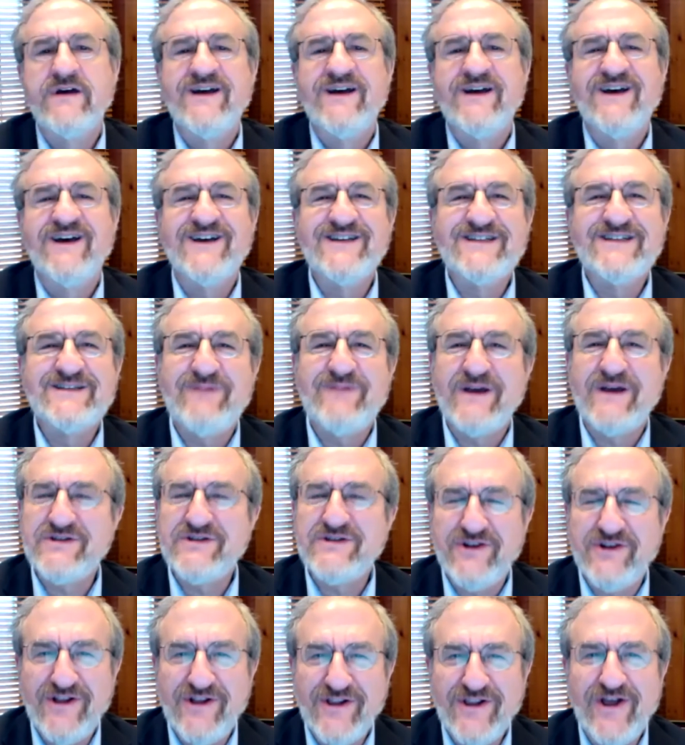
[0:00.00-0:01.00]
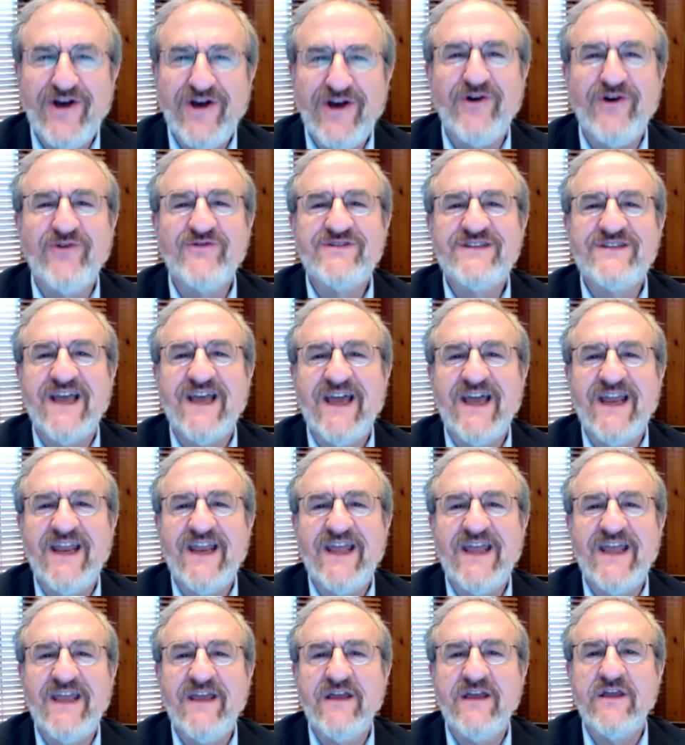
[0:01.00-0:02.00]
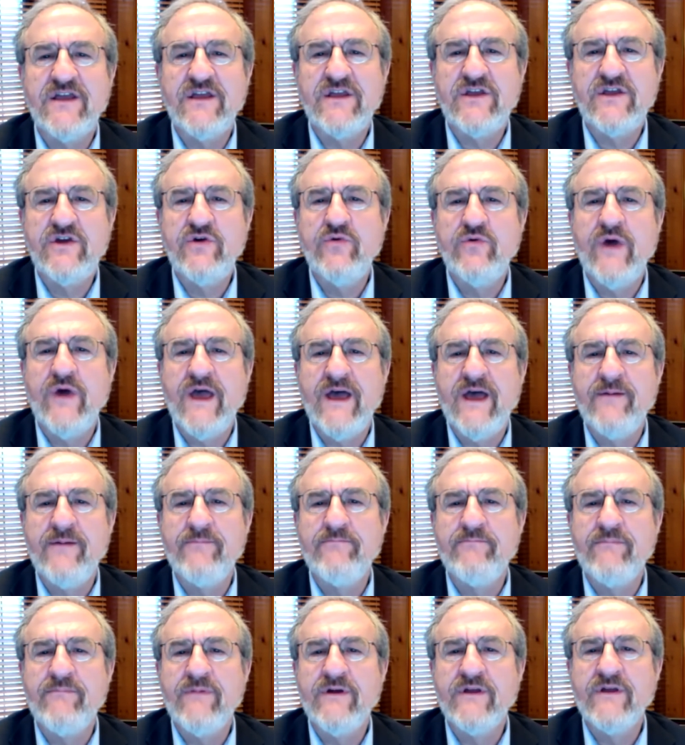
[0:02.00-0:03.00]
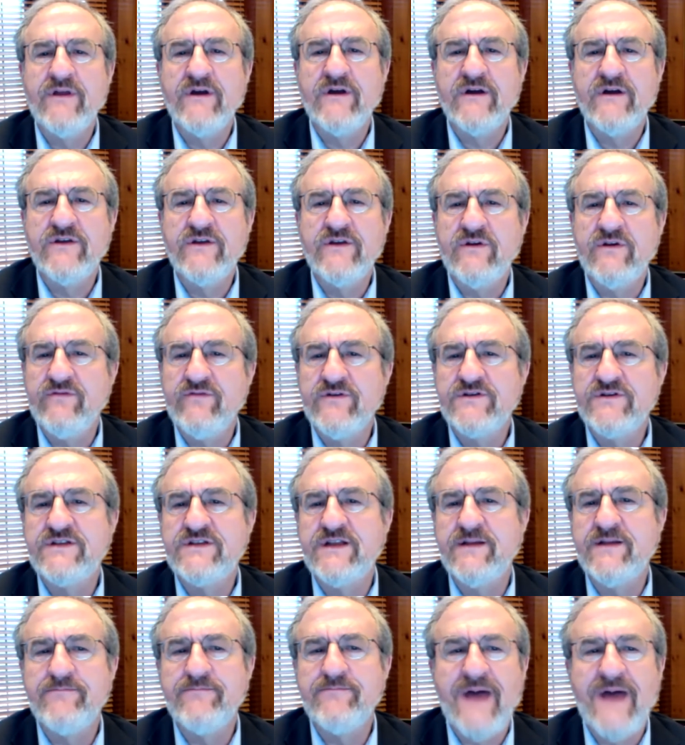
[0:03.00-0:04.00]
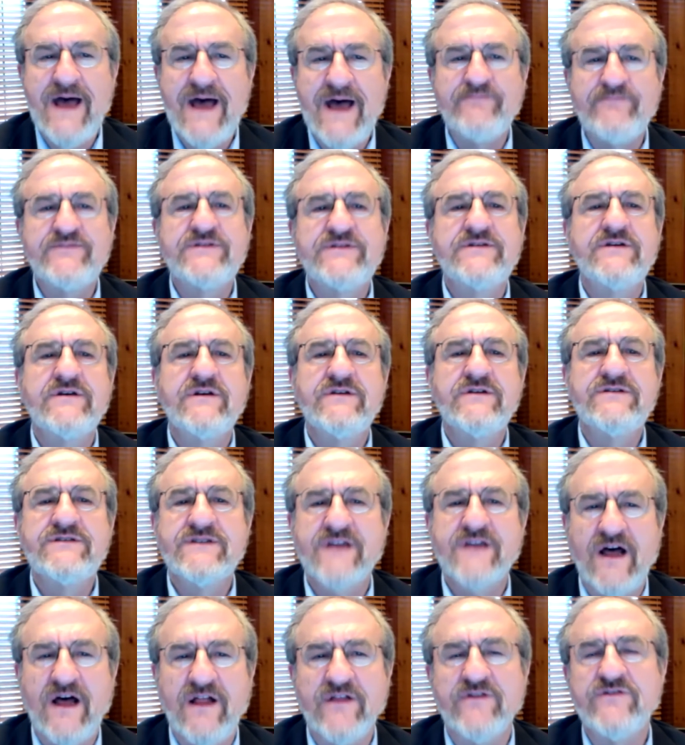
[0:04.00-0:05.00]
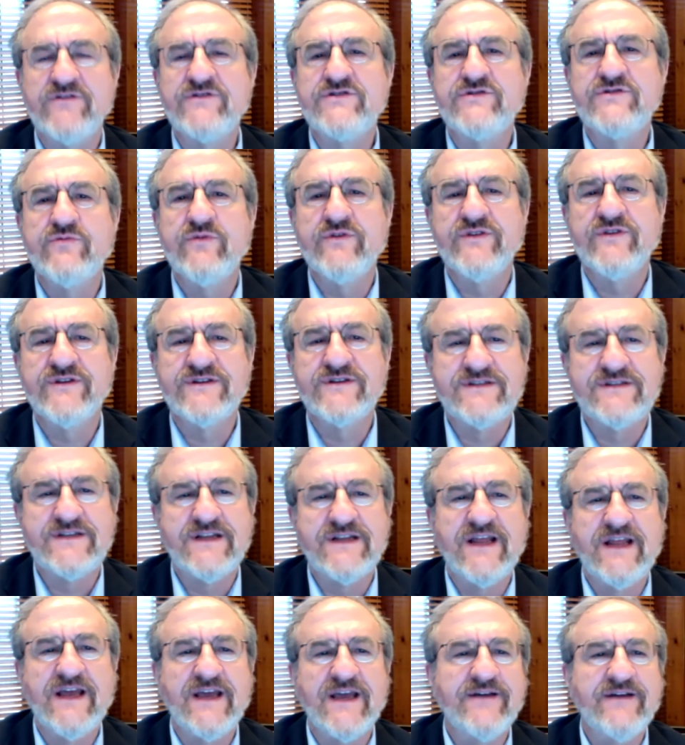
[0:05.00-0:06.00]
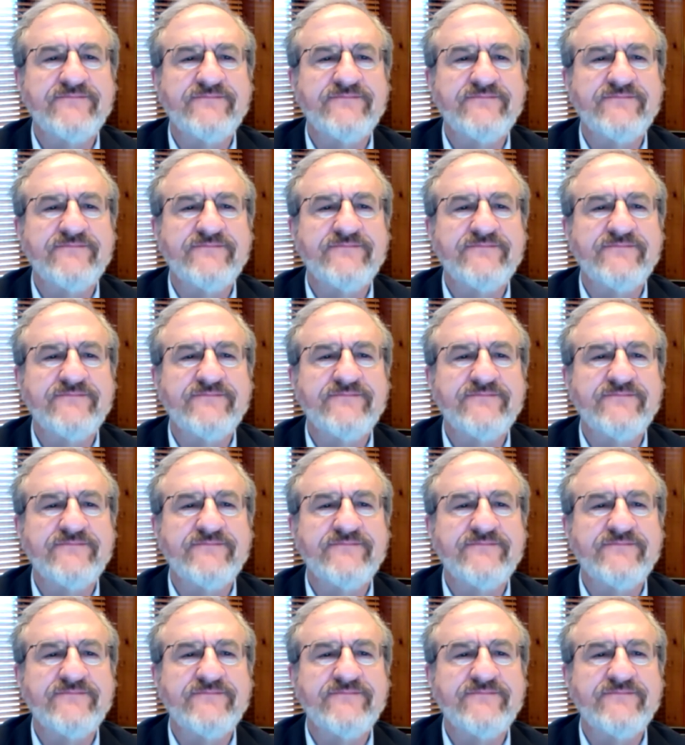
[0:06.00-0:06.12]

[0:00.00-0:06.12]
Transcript: A special hello to any University MAPS scholars with us today.